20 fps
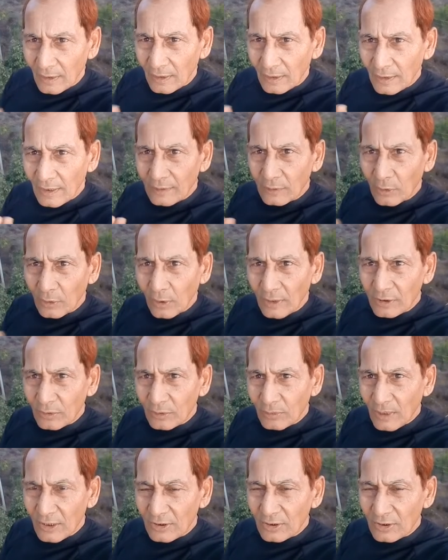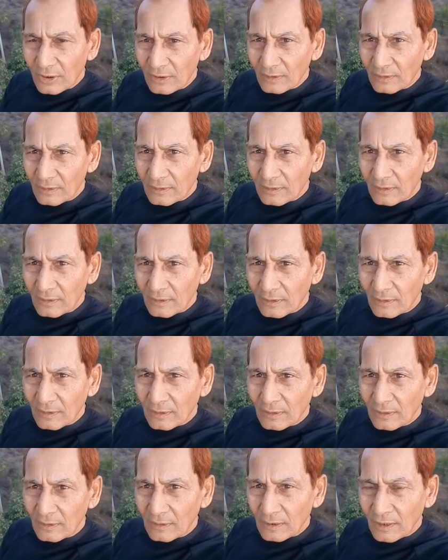He has no education,
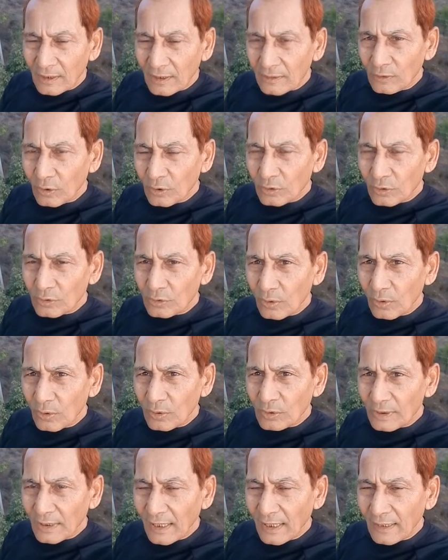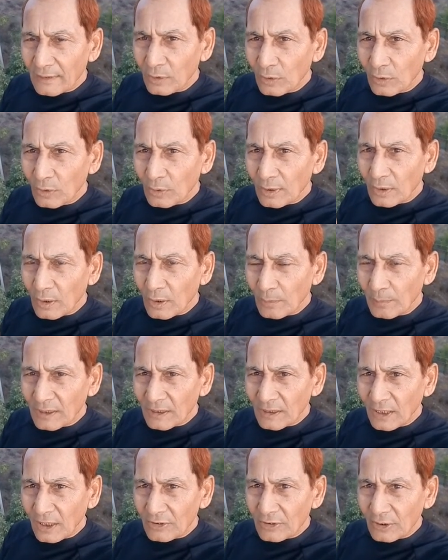he has no source, he has no
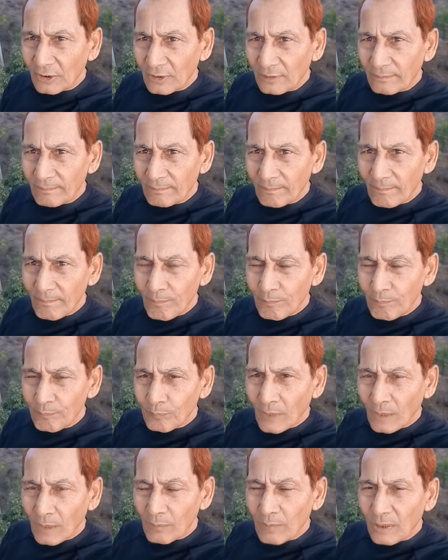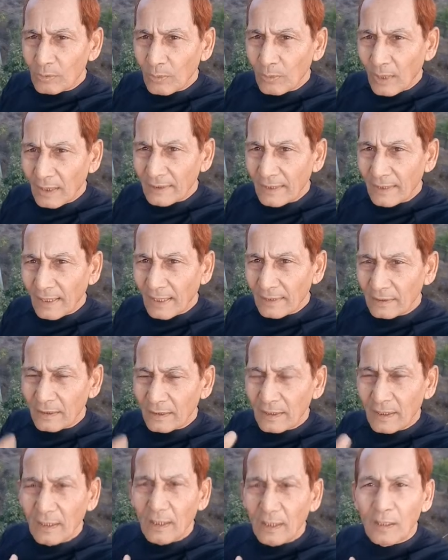recommendation, but what he has?
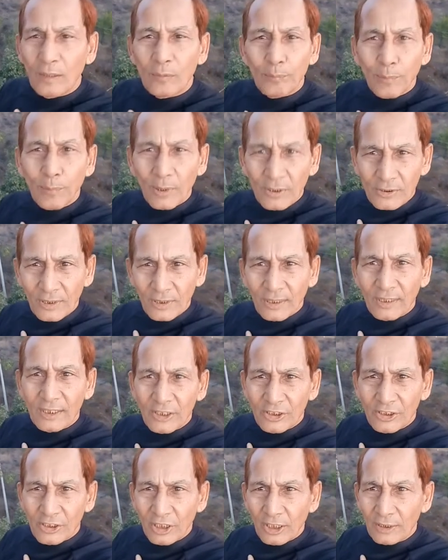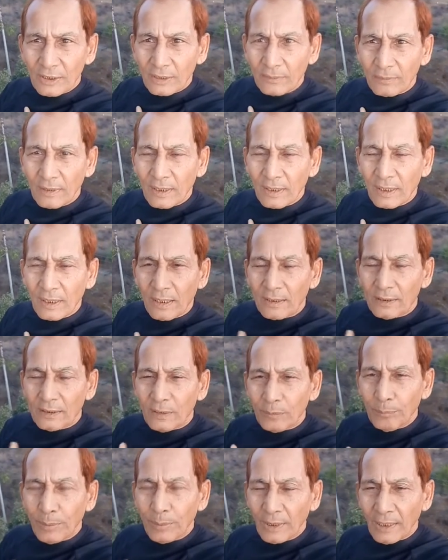Personal initiative,
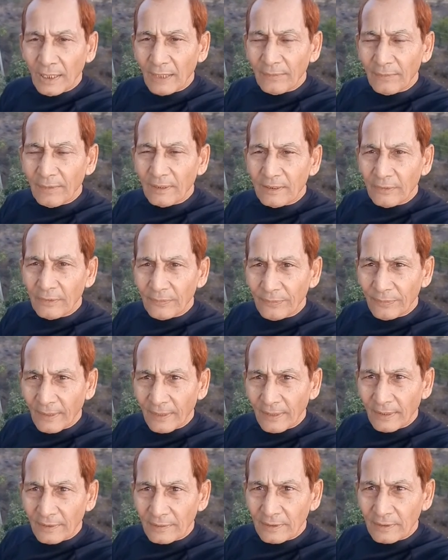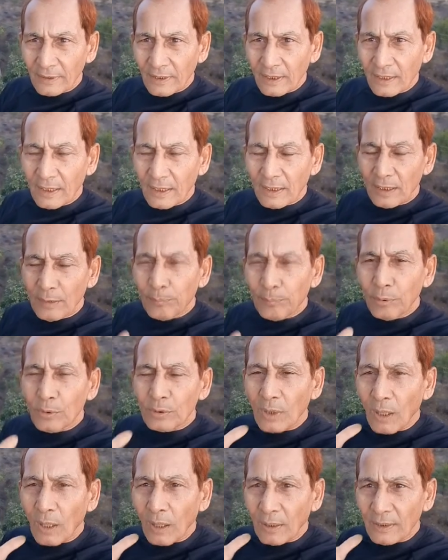the belief and the faith. He
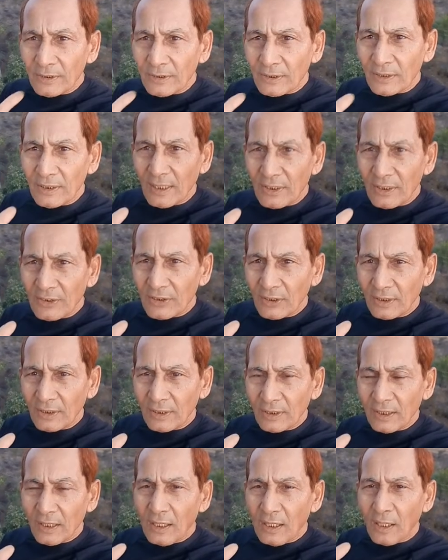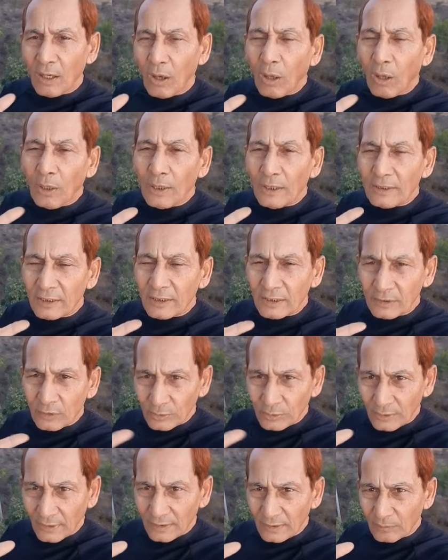put all his energy, all his
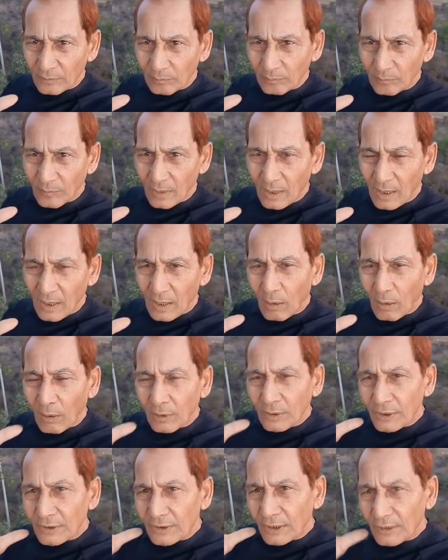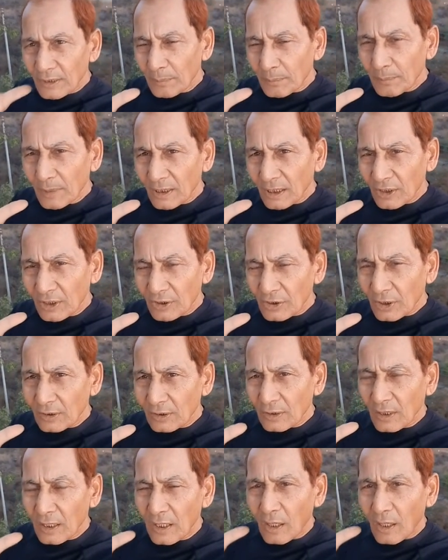enthusiasm, all his
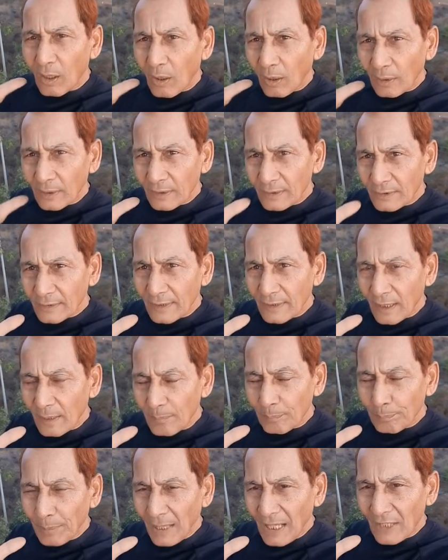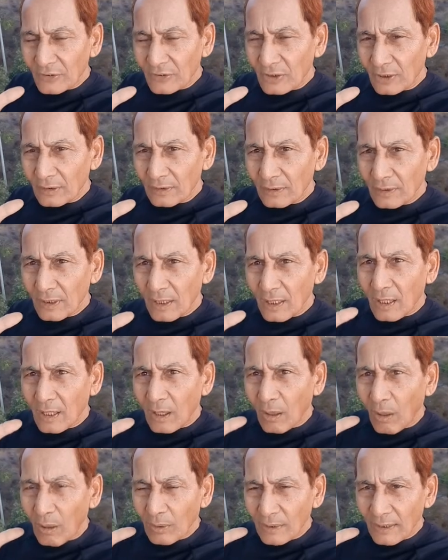determination, all his compassion,
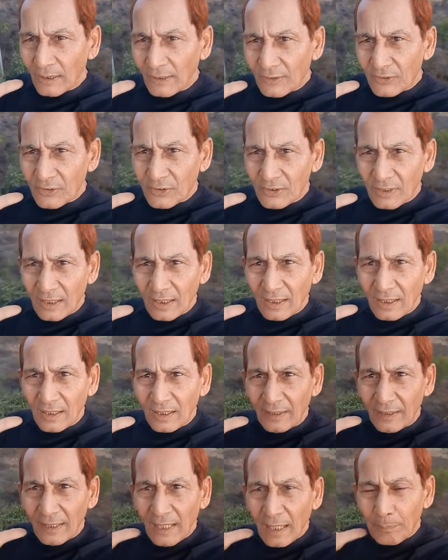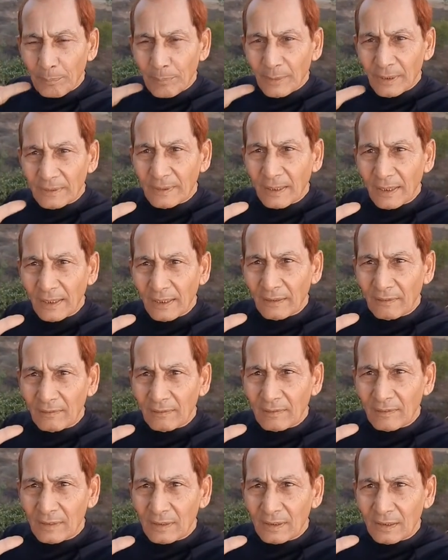all his
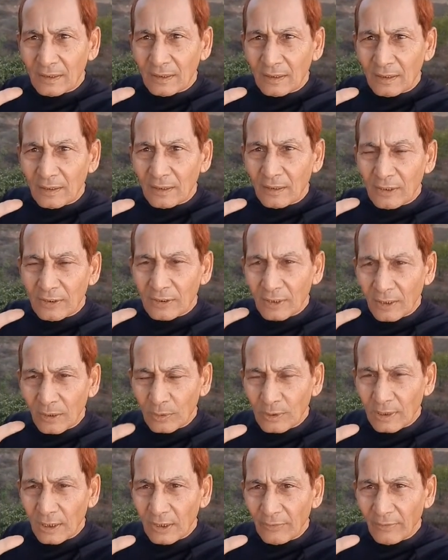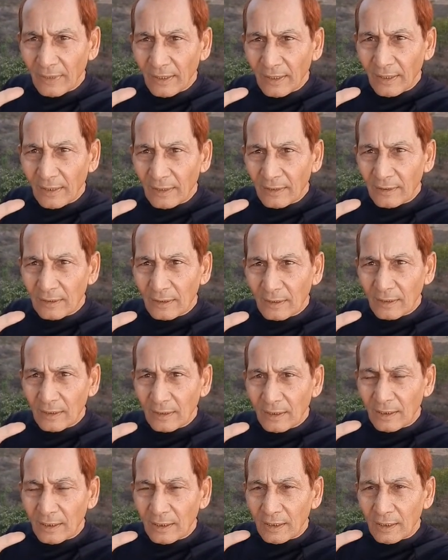everything, resolutely willed,
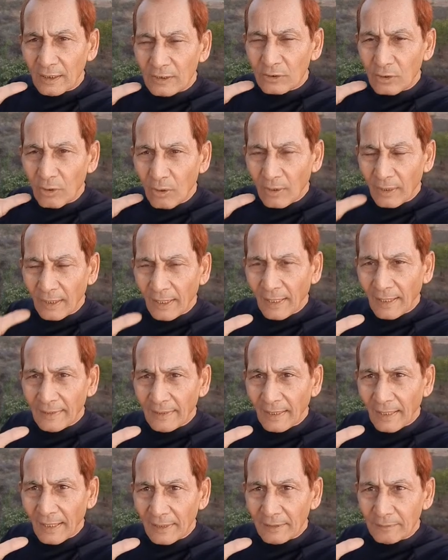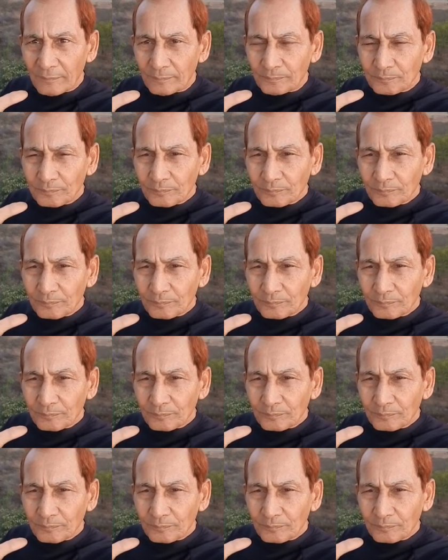strong-headed,